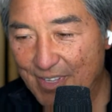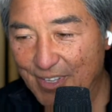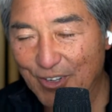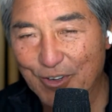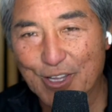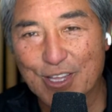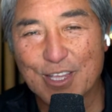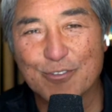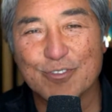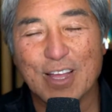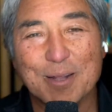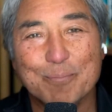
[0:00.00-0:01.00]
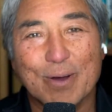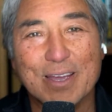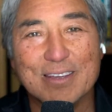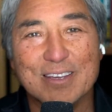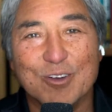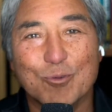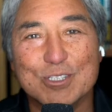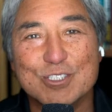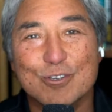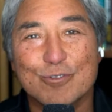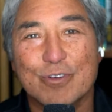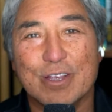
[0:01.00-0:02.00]
if not biking,
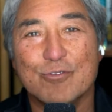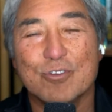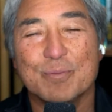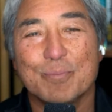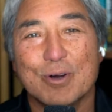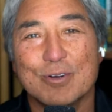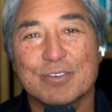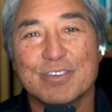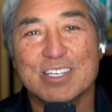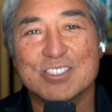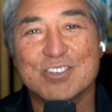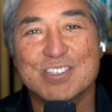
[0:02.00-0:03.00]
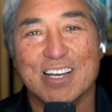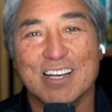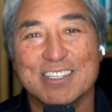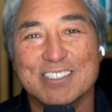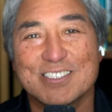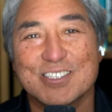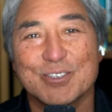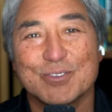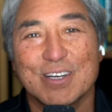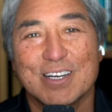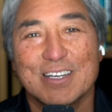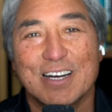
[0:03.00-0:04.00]
what's your favorite mode of exercise?
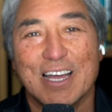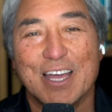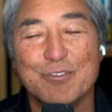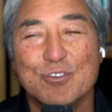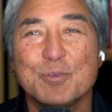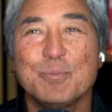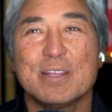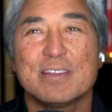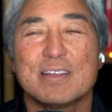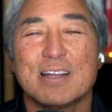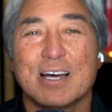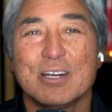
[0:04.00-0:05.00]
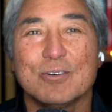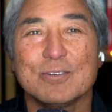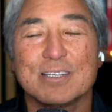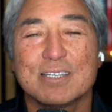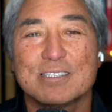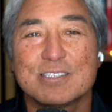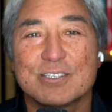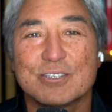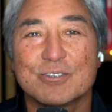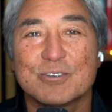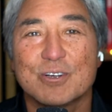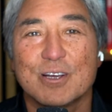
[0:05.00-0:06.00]
So I have to admit that I don't
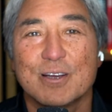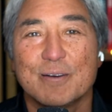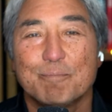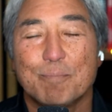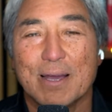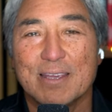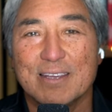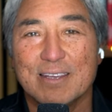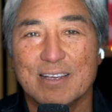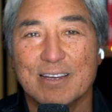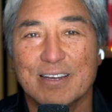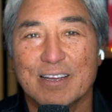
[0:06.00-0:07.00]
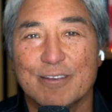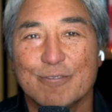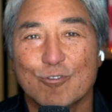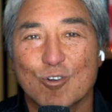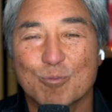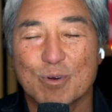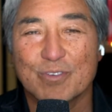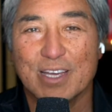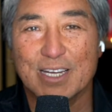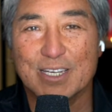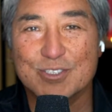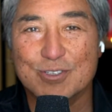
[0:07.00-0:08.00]
consider biking a form of
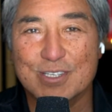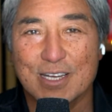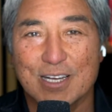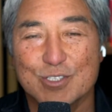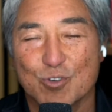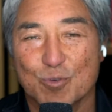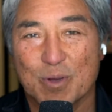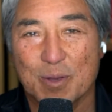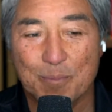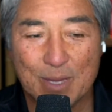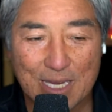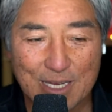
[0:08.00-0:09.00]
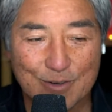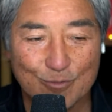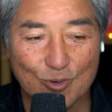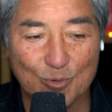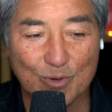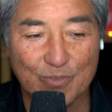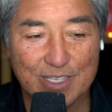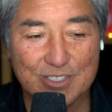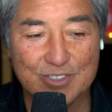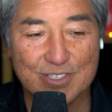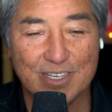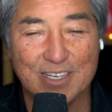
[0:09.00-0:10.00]
exercise or my main form of
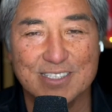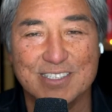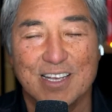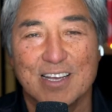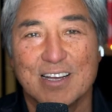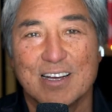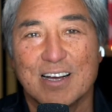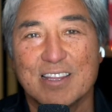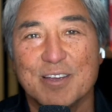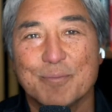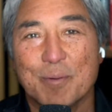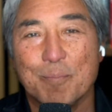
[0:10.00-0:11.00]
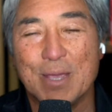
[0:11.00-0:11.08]
exercise. I think my